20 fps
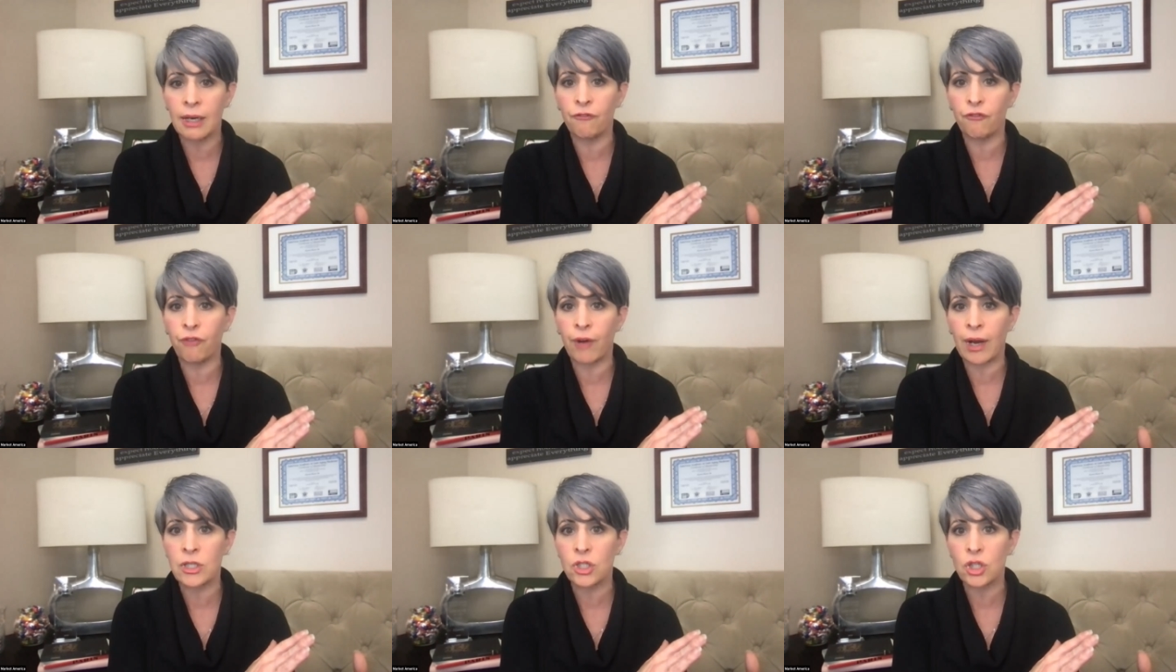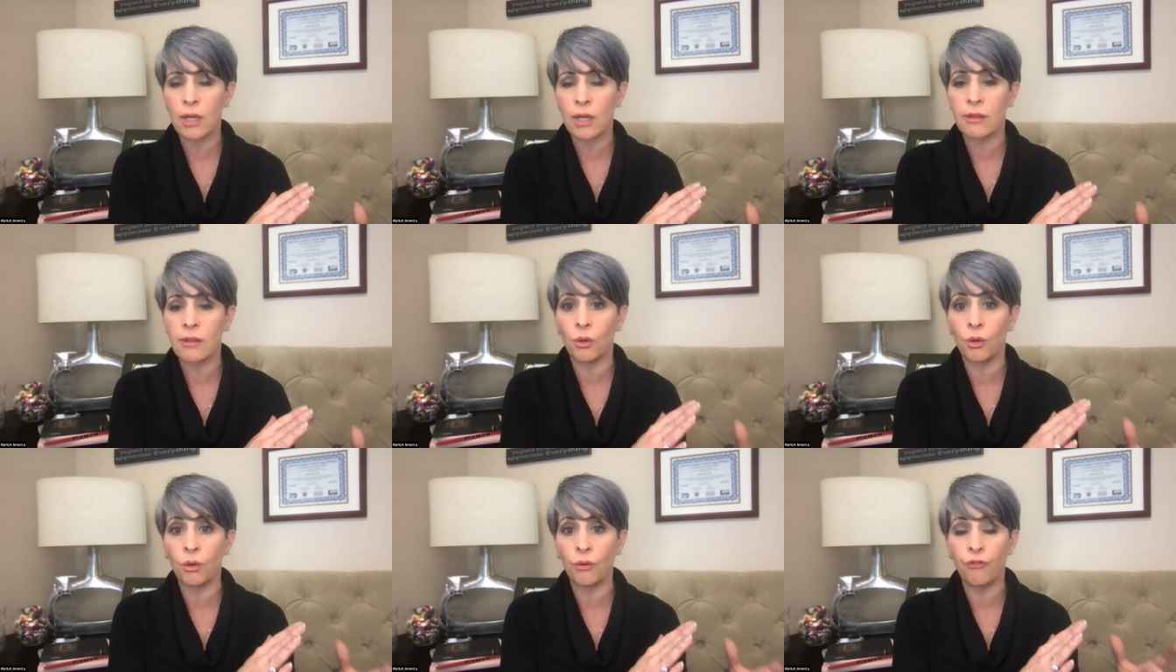franchised
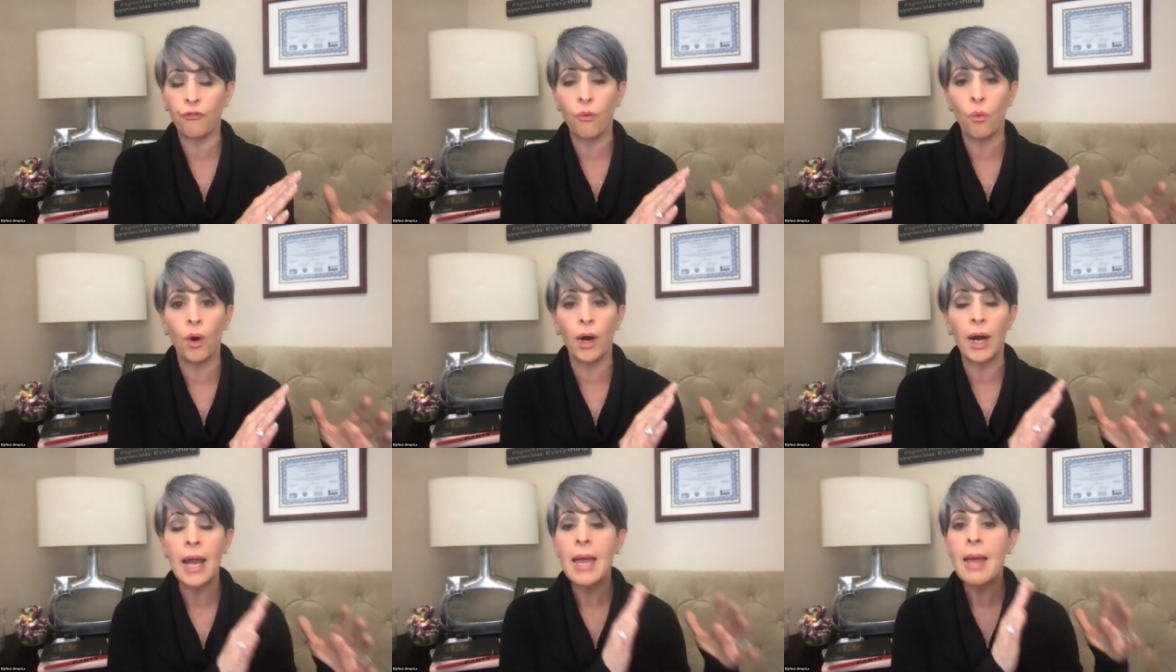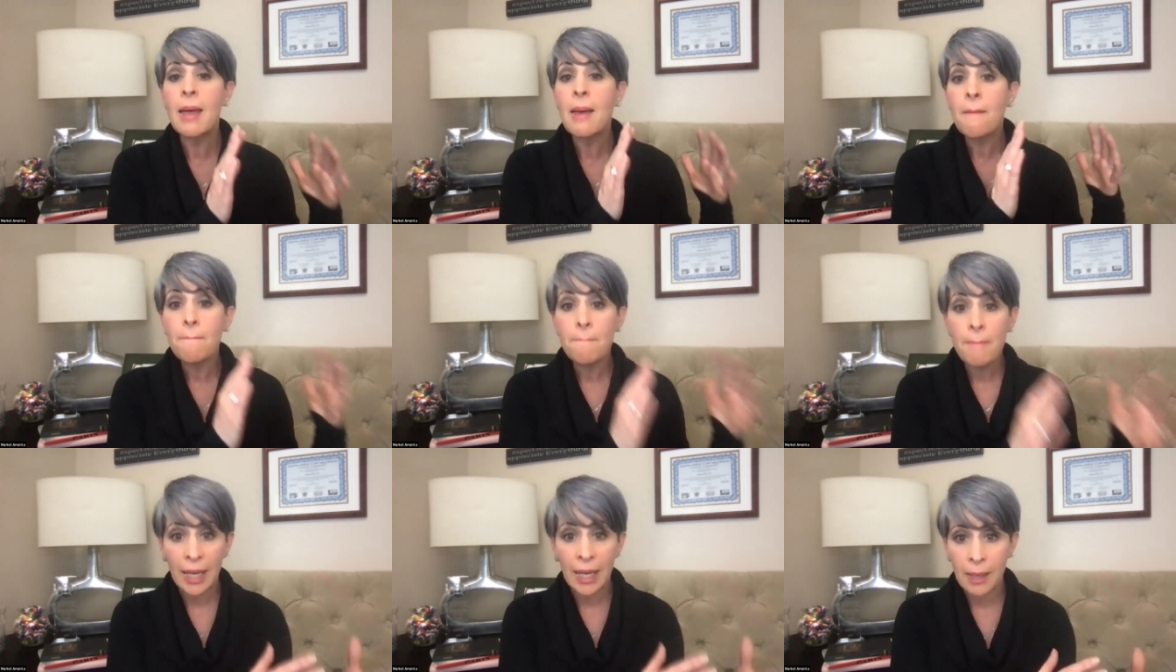owner for
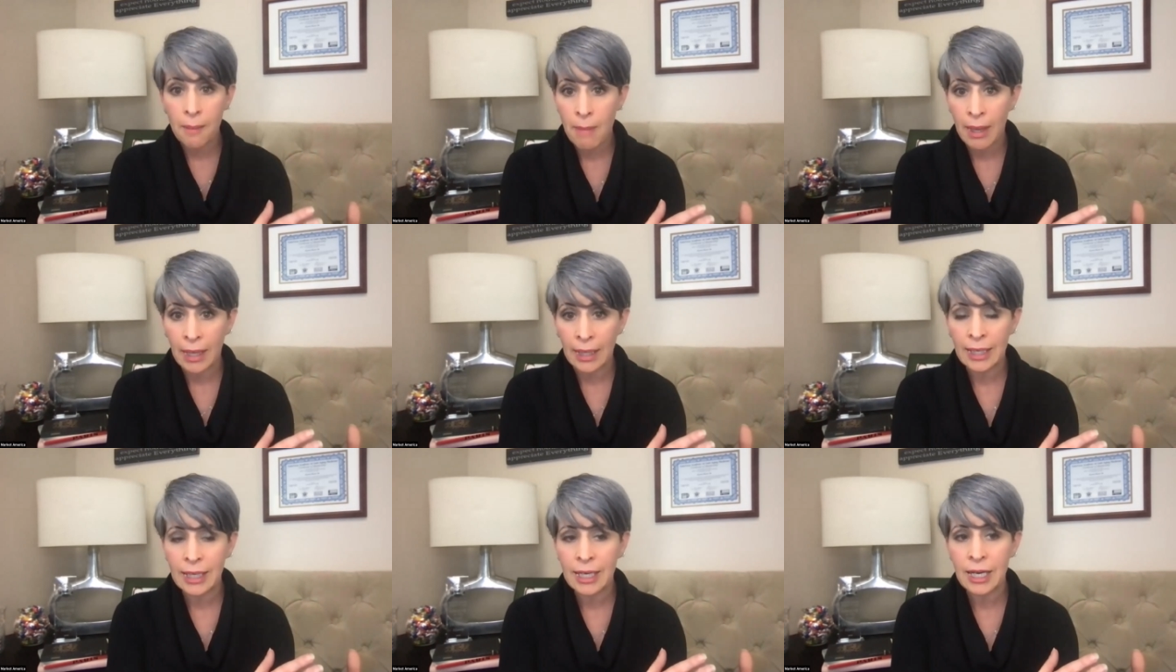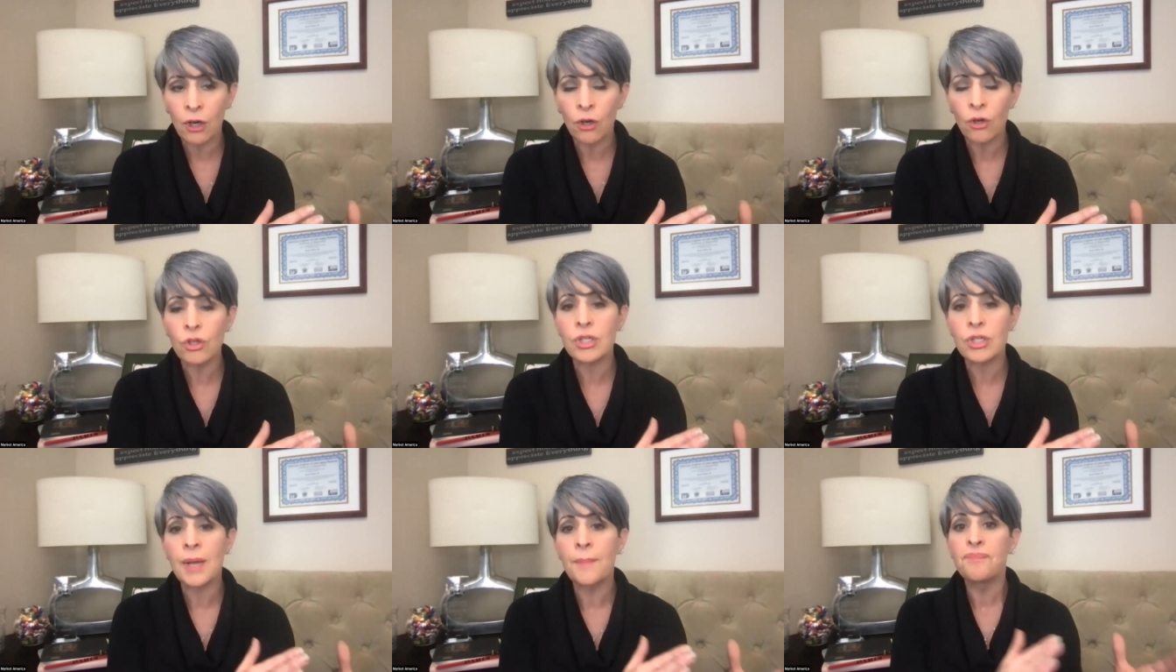many, many
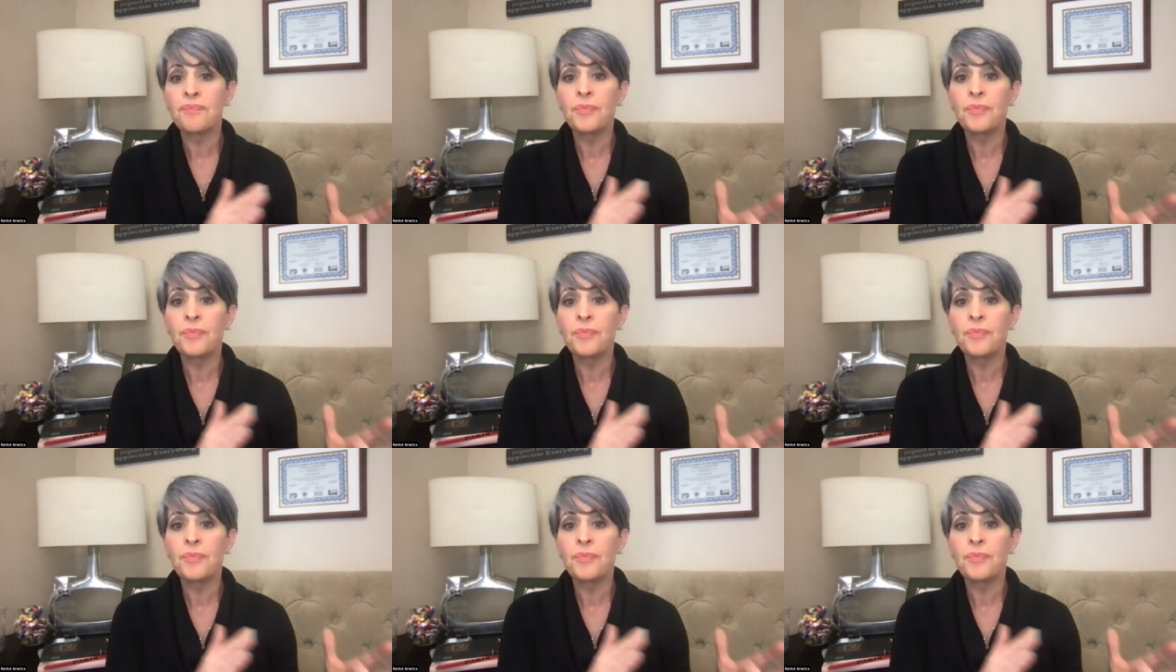years,